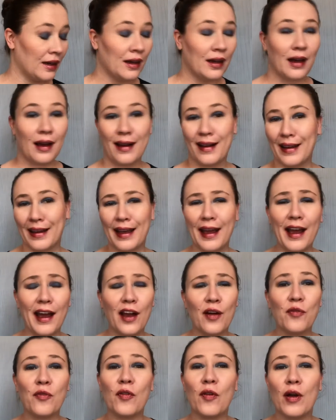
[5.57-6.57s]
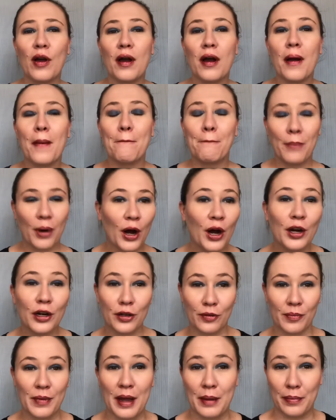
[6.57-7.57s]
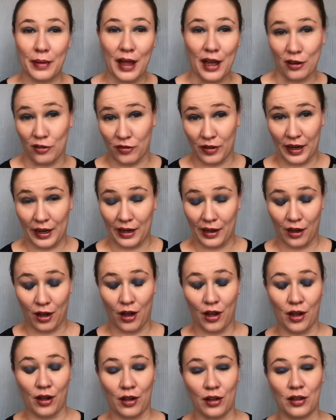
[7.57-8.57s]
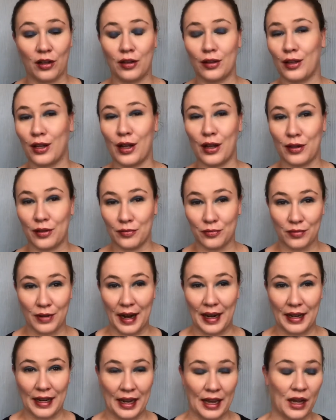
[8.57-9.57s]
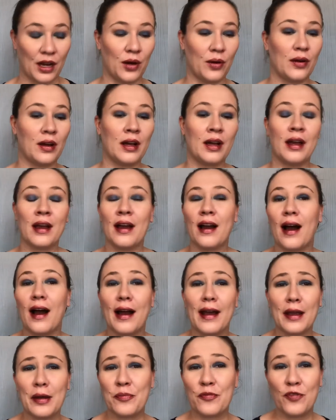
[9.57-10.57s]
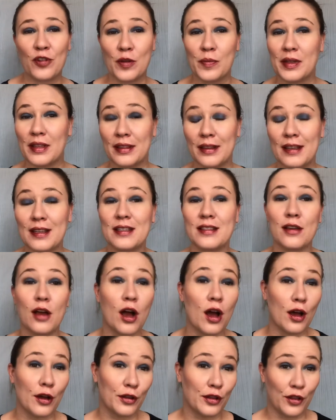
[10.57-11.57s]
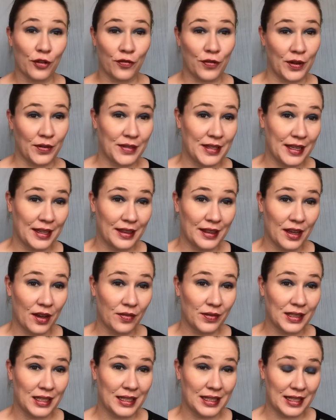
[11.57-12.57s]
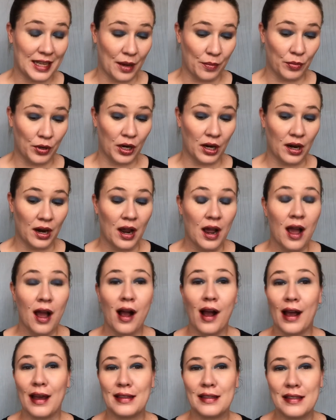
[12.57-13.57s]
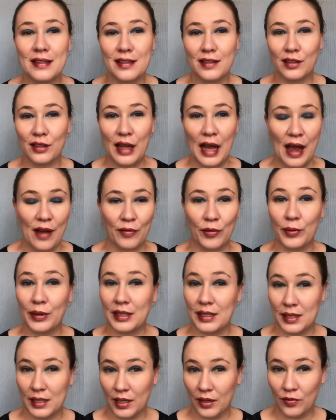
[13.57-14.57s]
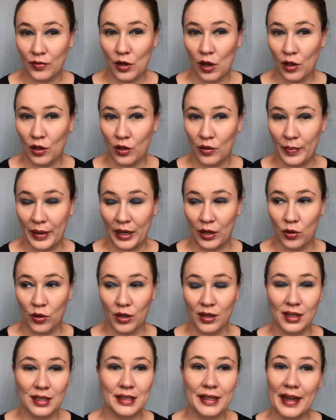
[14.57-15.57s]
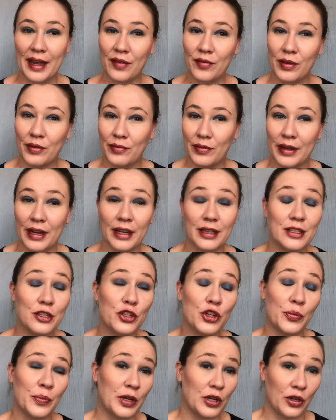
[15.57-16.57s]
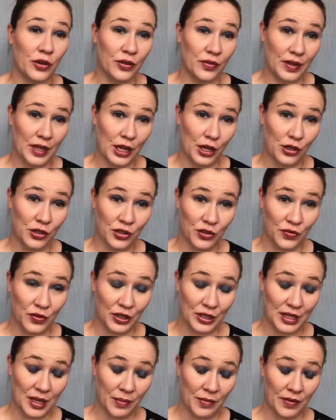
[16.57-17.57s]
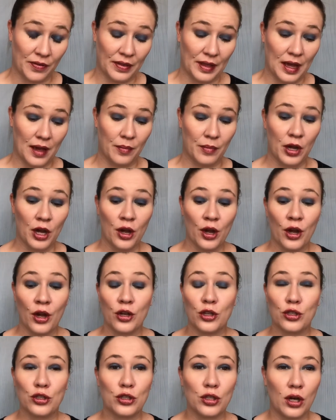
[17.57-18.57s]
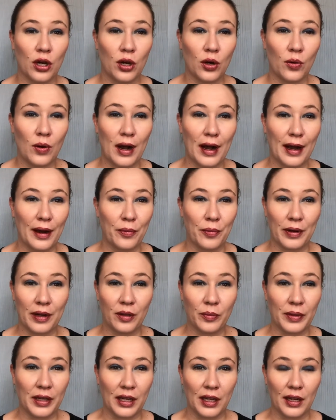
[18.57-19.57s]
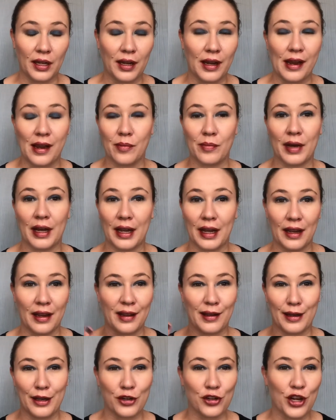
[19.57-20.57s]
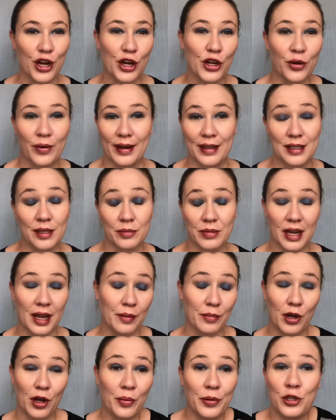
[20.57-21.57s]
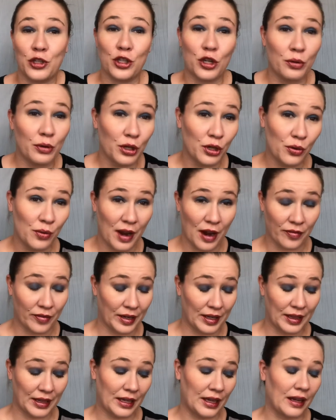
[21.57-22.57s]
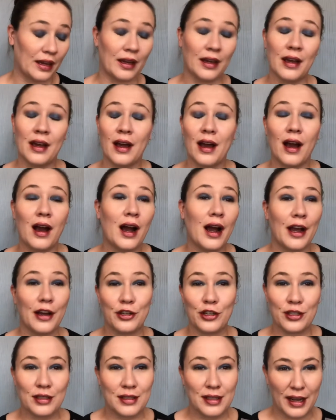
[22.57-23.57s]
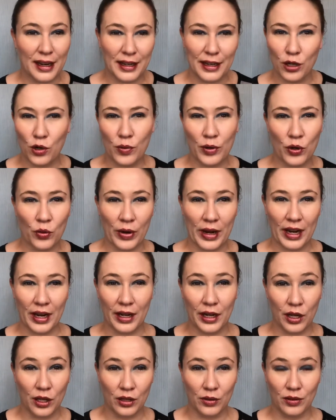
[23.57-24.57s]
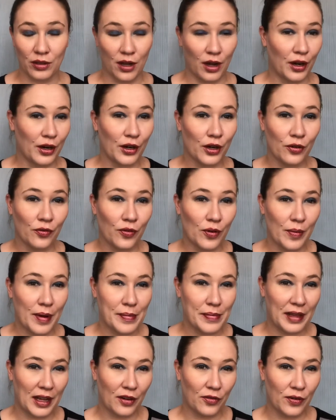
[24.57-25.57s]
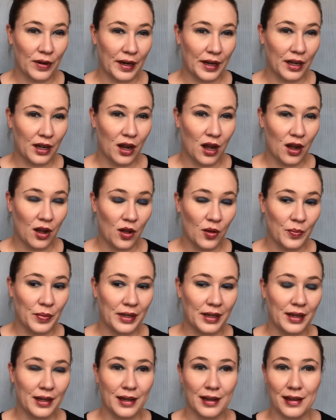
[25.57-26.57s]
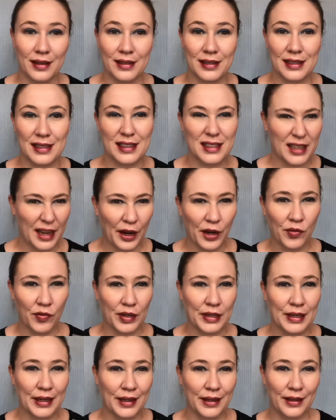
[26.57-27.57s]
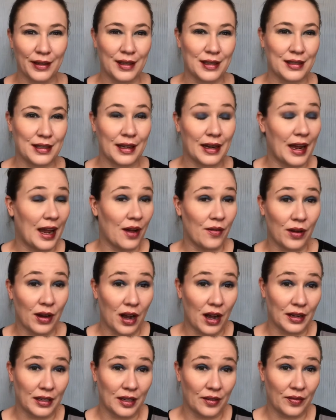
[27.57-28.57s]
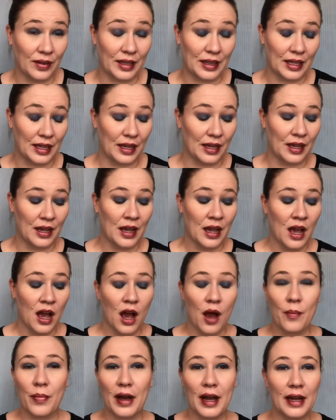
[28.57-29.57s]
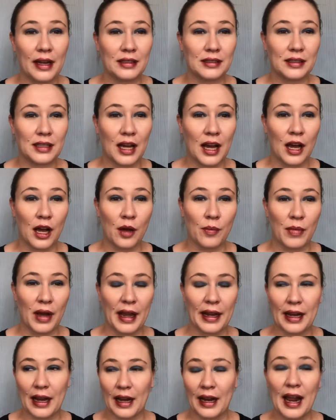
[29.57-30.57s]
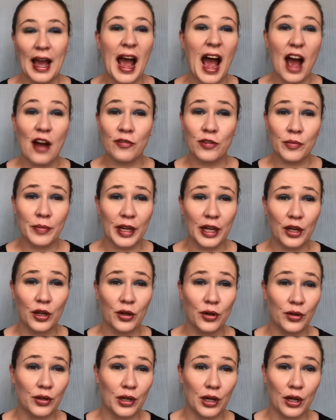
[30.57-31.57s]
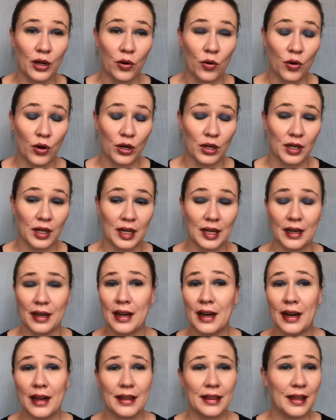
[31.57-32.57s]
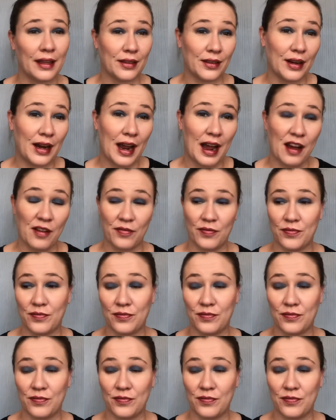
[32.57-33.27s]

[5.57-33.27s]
I have part of my Black Friday haul right now. I'm filming this on the 15th of December. I still haven't received all of my orders. I haven't even gotten shipping notifications for some of them. So I will be in my, in January sometime, I'll be showing you everything. I just, I don't want to wait any longer for my Black Friday haul because it's kind of ridiculous that I haven't gotten everything. But um, I got half of my Huda order. The other half,